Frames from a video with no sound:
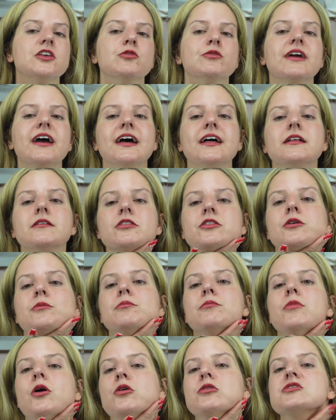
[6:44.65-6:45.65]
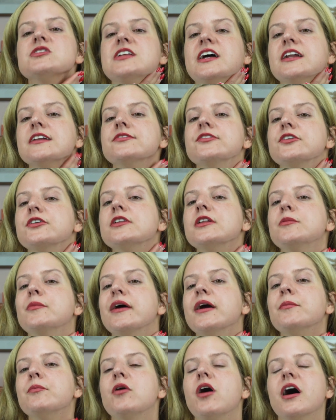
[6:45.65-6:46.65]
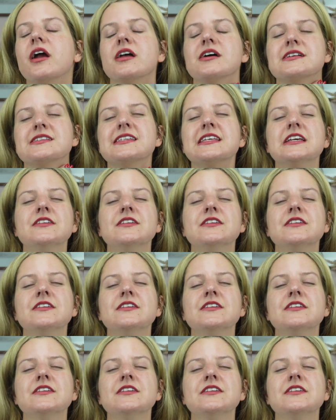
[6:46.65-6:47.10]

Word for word: you get the most out of your La Mer products.